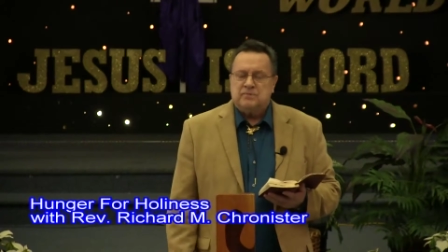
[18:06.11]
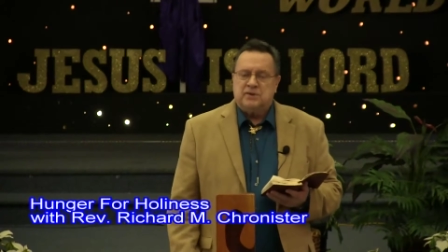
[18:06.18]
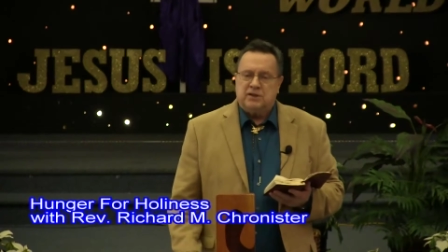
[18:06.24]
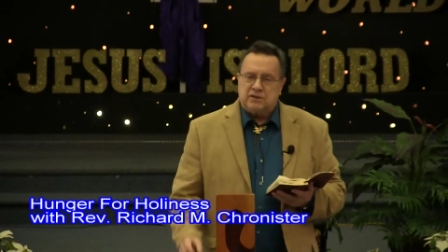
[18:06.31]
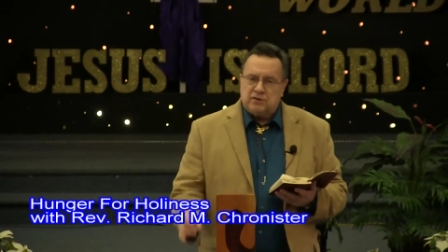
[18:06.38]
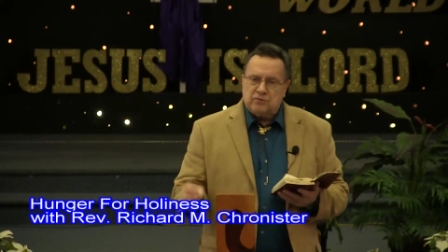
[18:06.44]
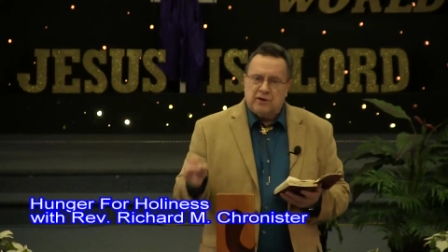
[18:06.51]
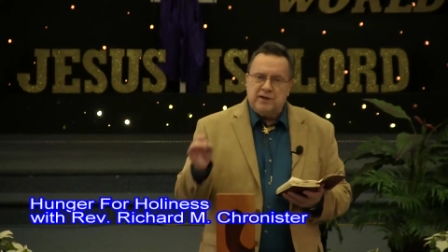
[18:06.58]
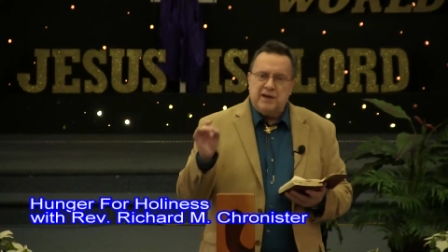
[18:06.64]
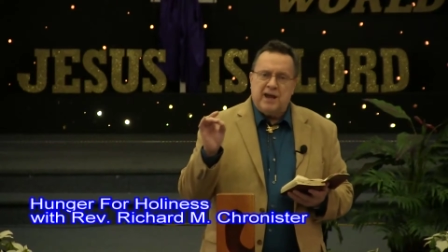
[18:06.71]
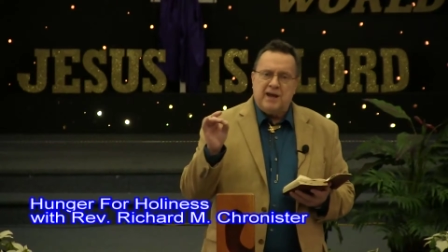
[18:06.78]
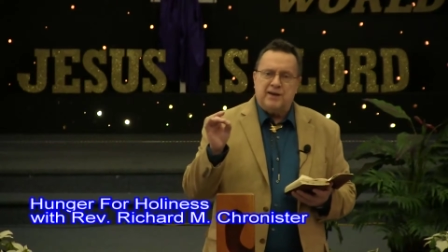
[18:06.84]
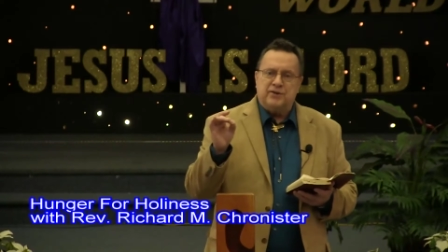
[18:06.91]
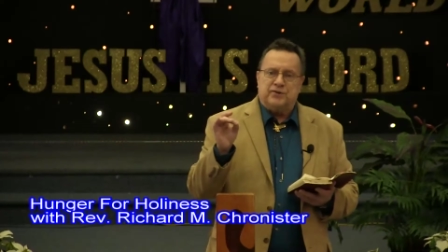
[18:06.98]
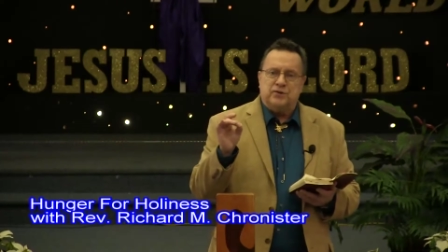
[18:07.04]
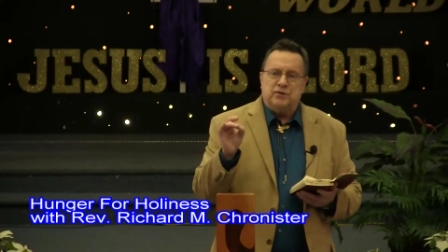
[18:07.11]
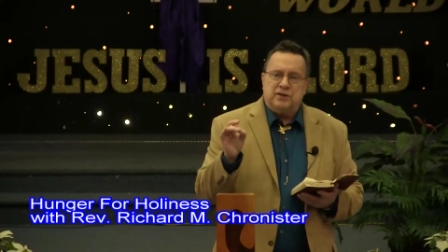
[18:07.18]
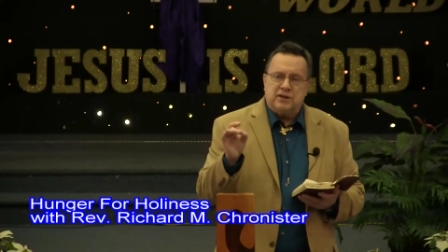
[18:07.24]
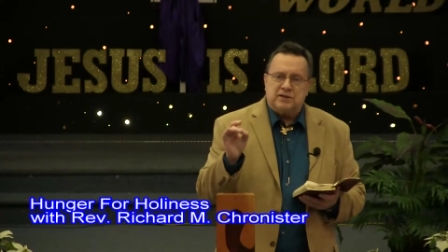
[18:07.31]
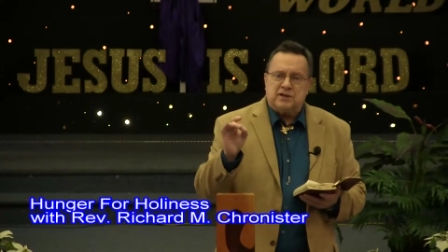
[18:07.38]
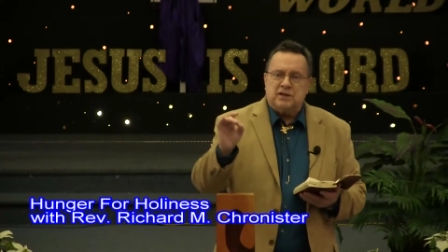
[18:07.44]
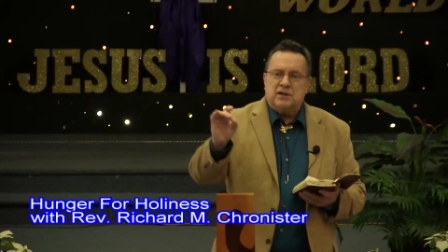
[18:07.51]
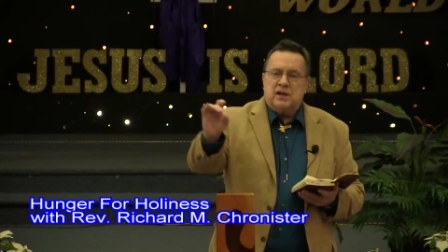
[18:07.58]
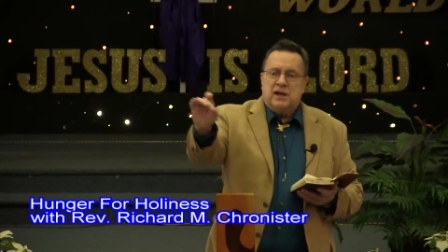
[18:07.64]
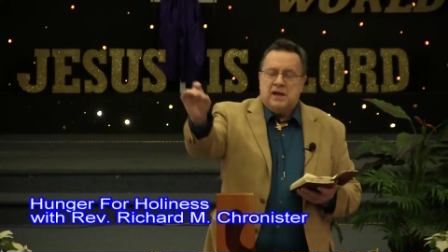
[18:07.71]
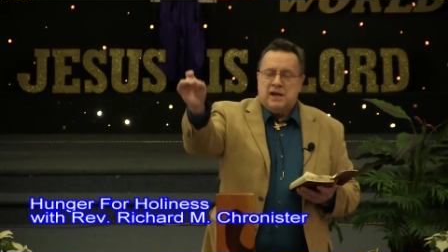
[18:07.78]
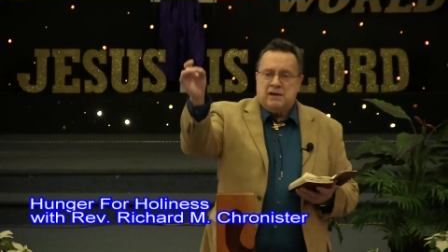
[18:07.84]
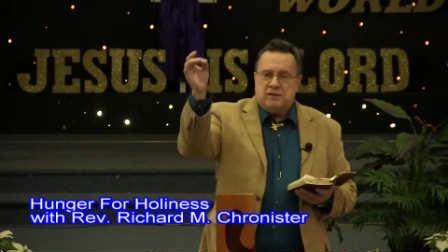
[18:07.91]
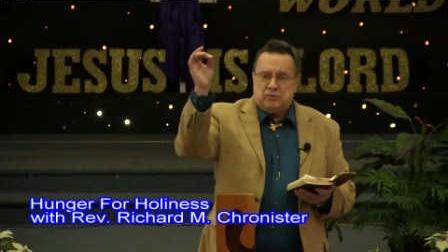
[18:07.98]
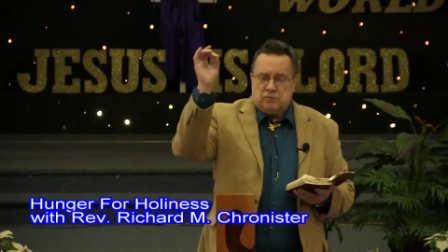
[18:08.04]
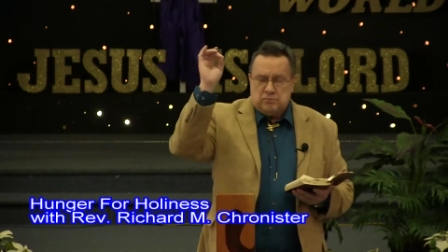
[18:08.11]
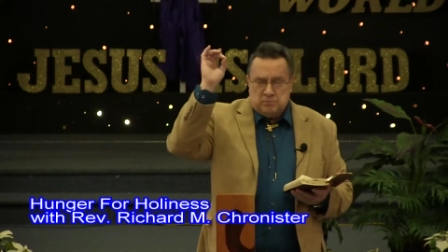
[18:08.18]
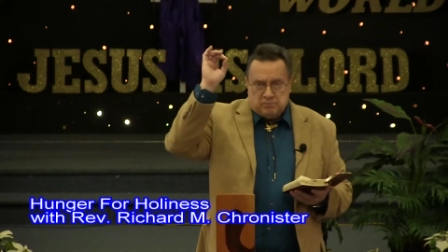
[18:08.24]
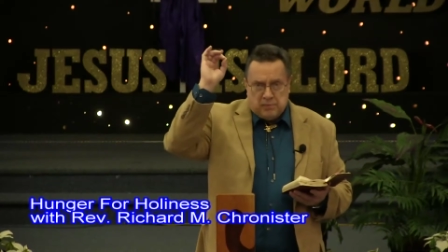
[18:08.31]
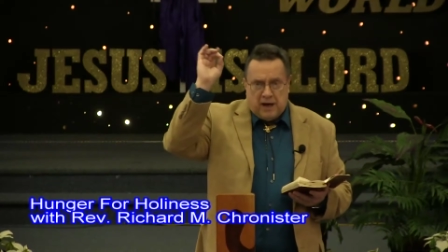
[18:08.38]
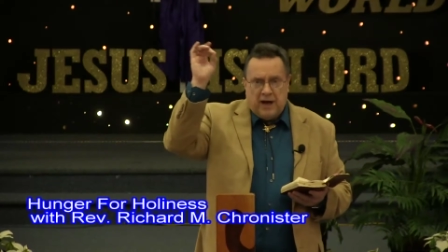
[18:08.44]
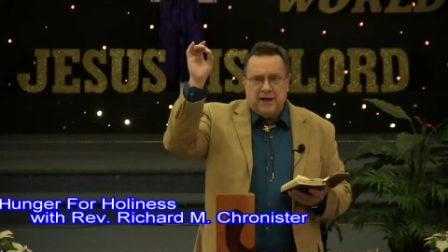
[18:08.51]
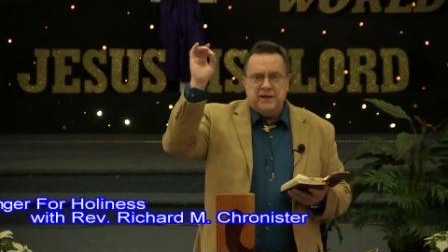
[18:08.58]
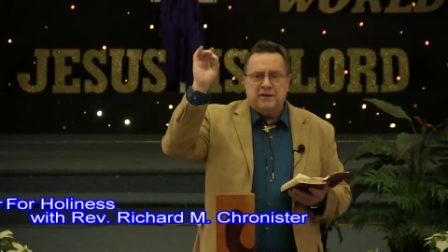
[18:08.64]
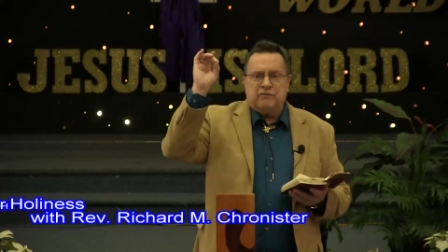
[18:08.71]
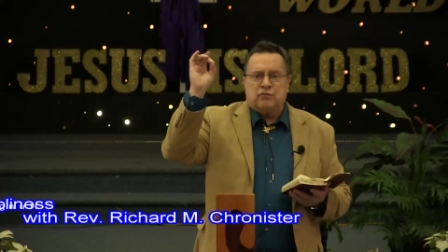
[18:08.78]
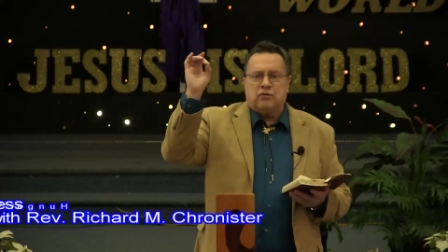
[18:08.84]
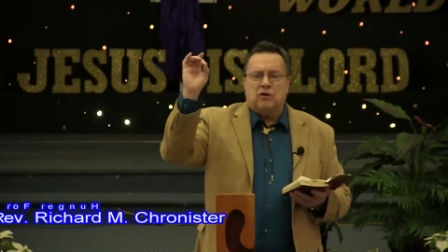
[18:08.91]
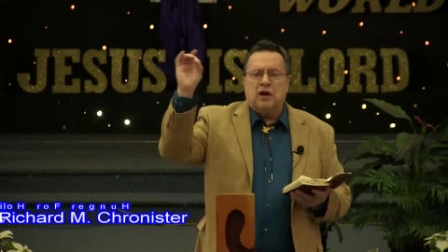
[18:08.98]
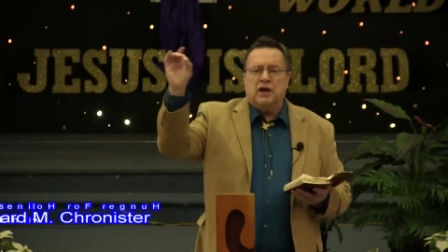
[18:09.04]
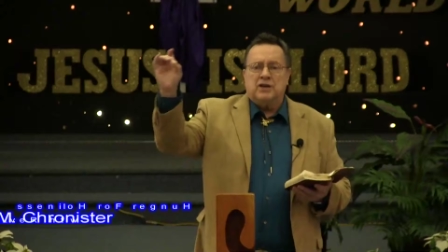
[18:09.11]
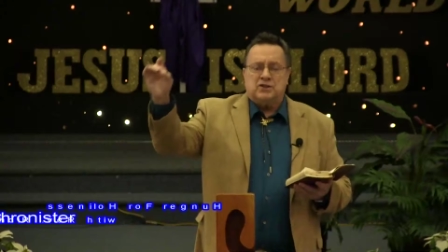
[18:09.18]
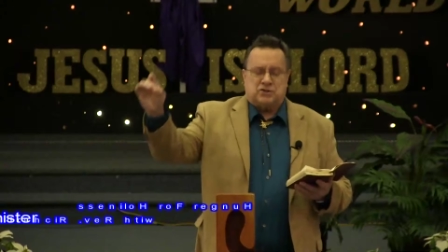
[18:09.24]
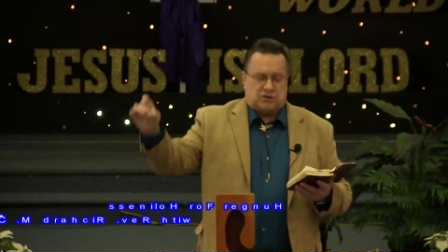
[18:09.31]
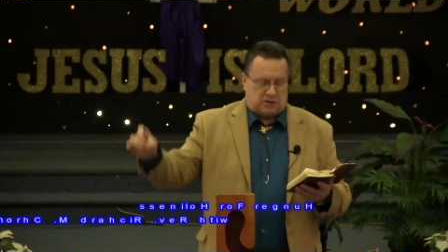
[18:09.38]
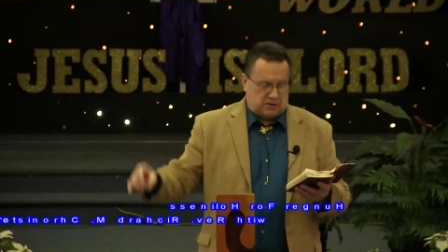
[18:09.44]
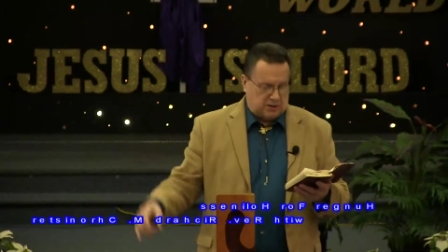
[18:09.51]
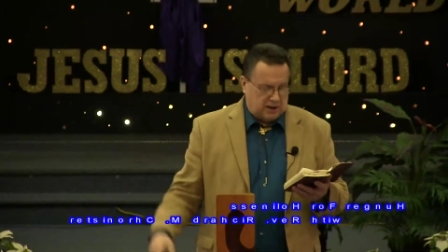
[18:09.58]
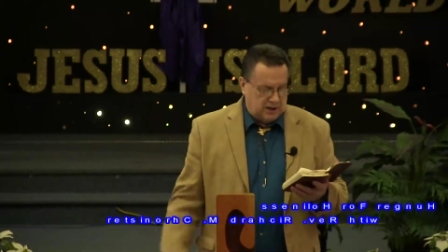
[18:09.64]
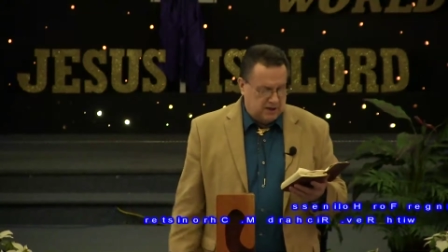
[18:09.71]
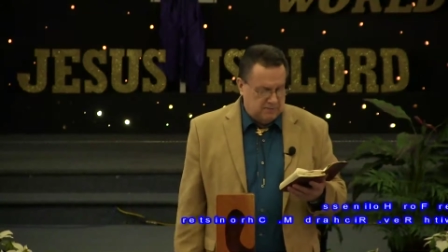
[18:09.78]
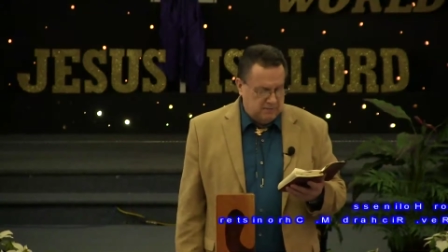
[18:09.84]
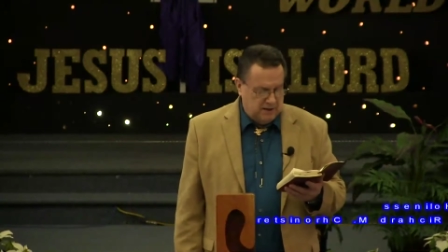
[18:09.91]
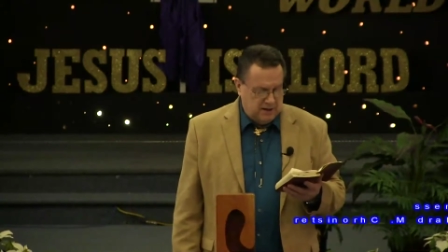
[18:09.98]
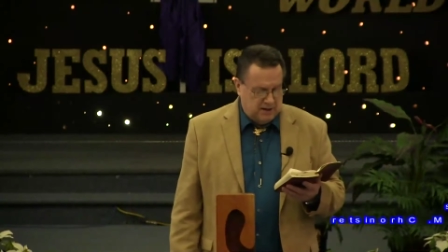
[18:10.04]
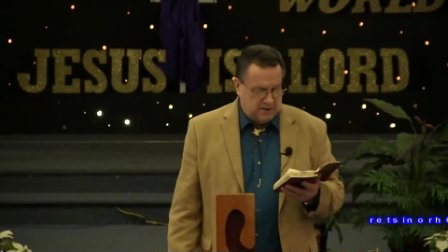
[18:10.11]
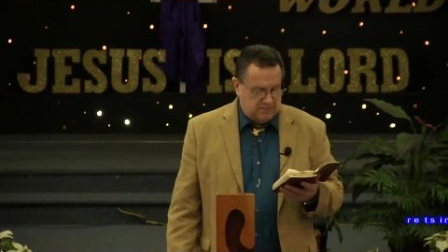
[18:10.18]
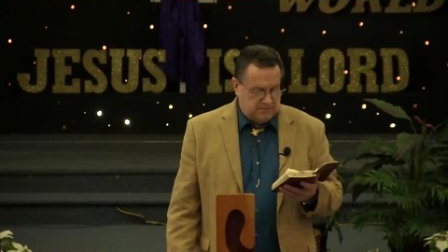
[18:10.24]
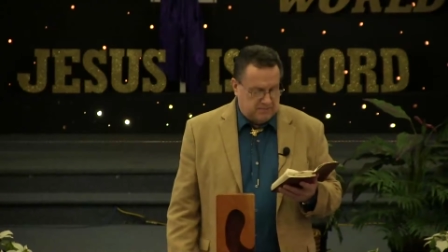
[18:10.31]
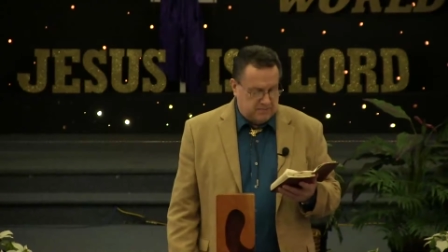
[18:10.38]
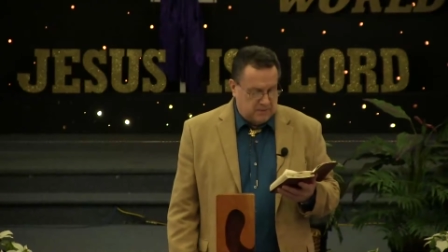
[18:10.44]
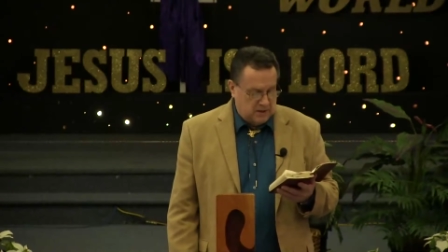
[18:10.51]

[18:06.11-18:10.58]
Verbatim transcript: Get the right attitude. Get the mind of Christ. Amen.